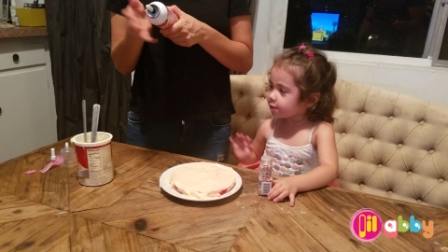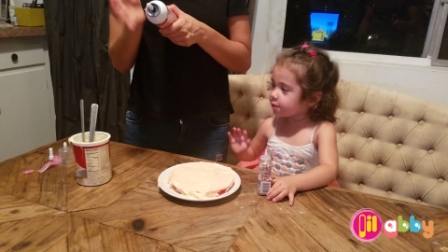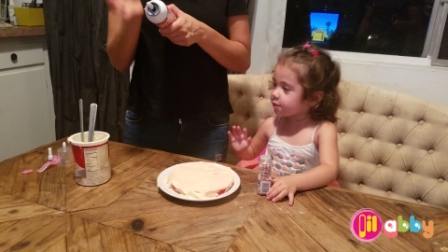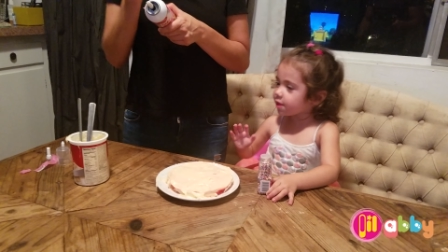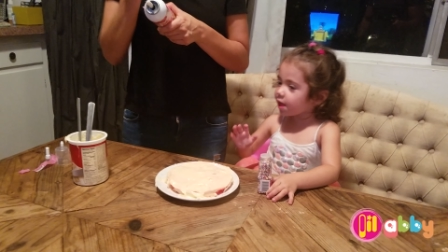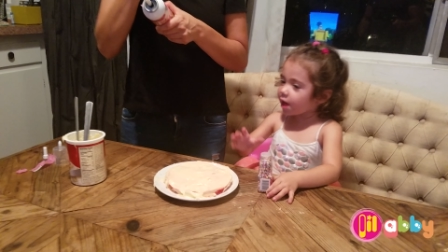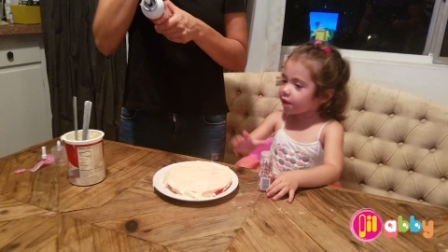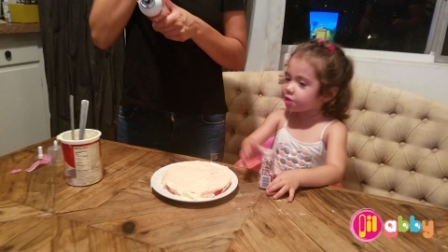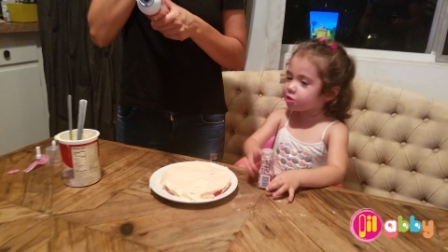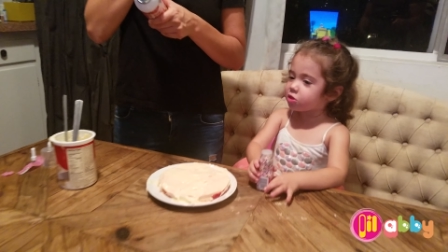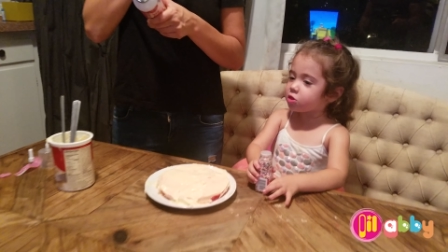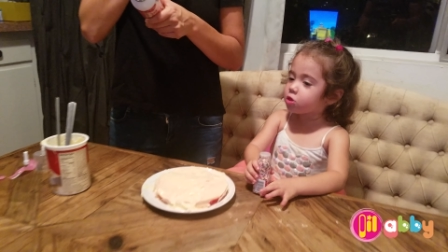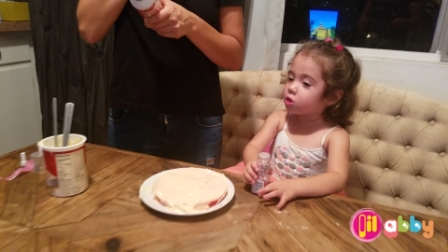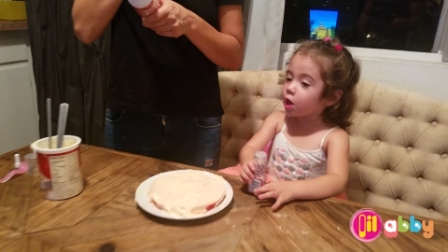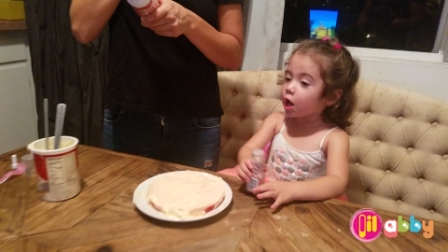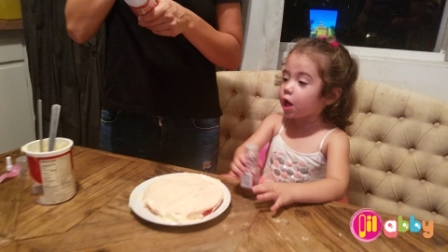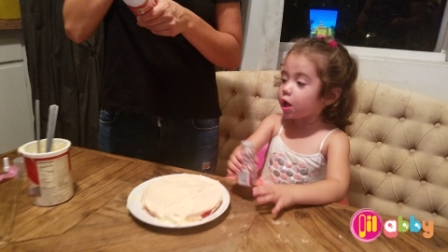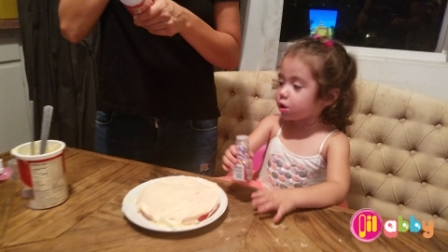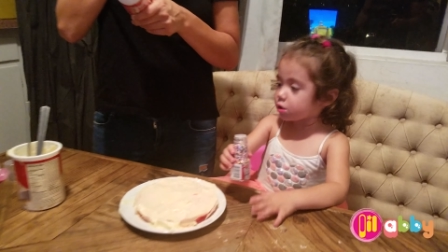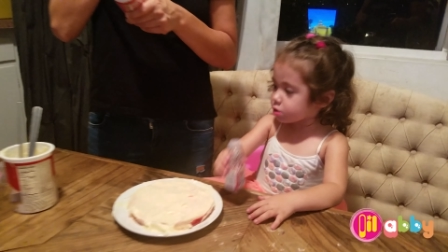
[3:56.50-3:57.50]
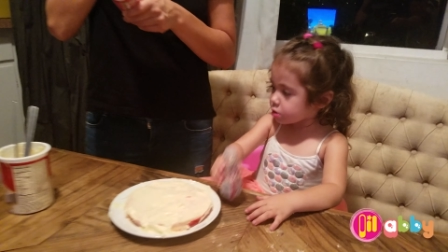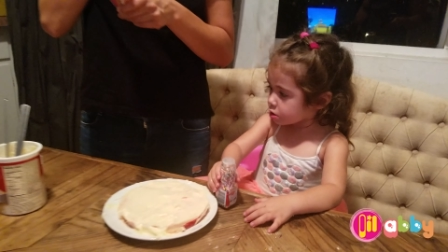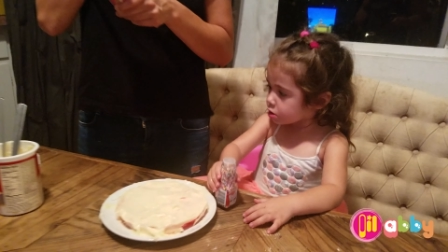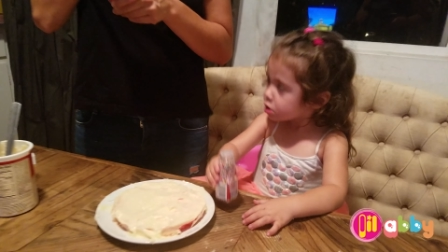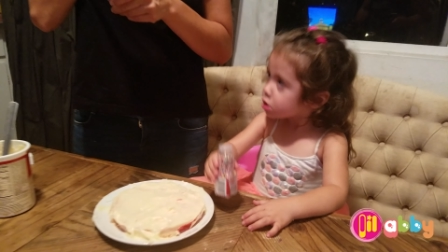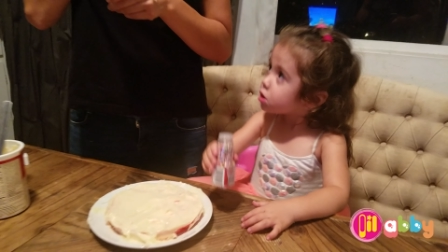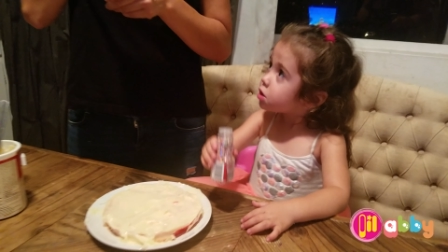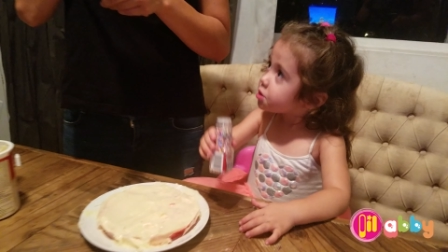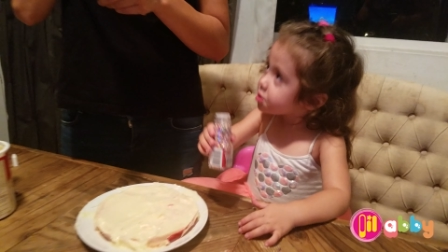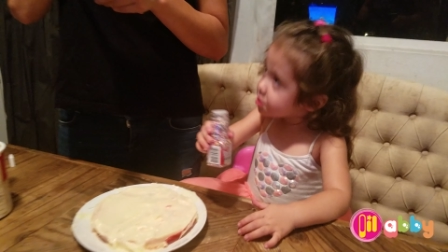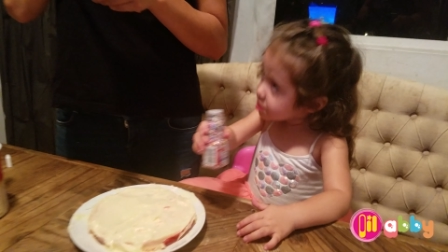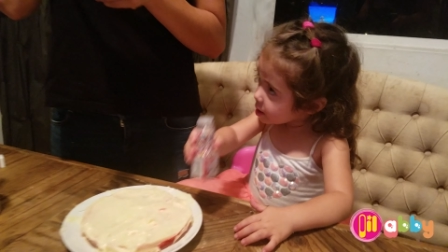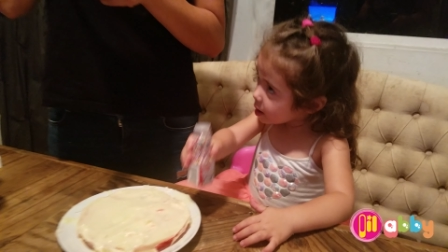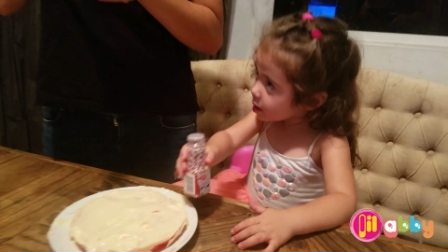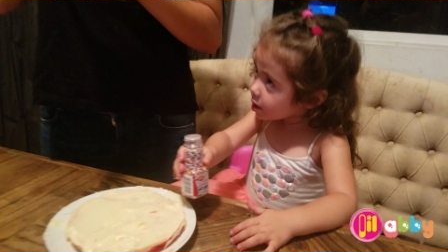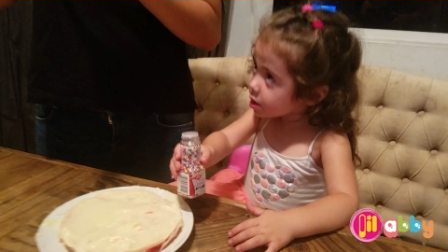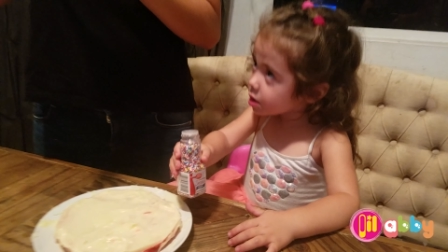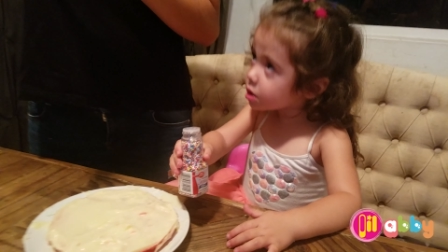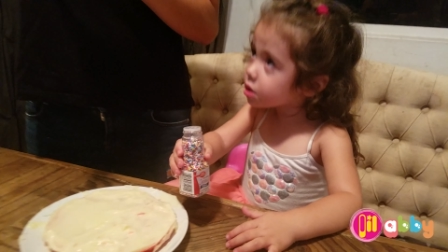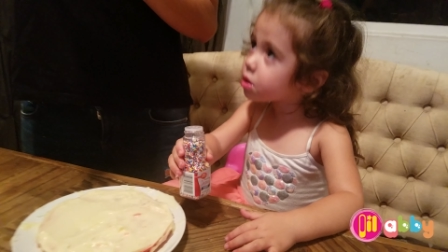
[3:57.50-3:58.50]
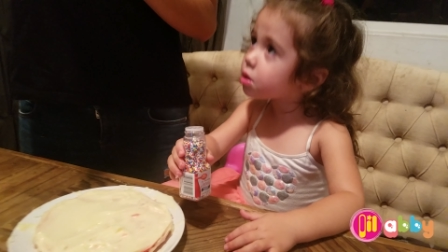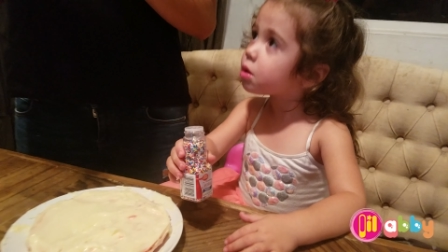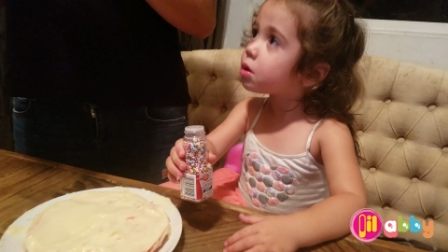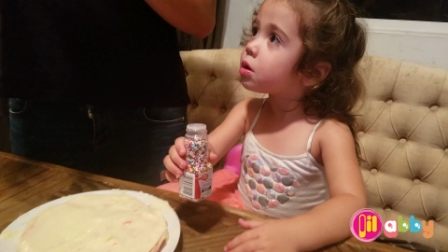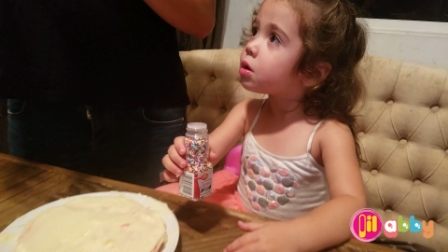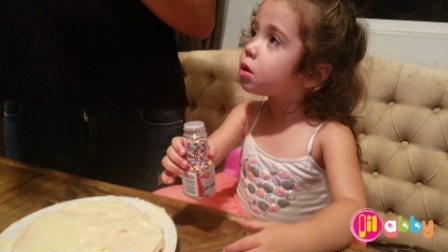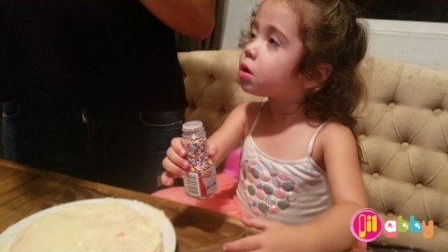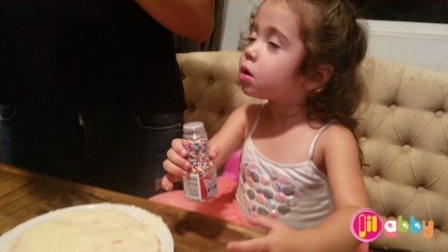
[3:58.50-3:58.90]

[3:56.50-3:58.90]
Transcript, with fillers: Let's do this. Let's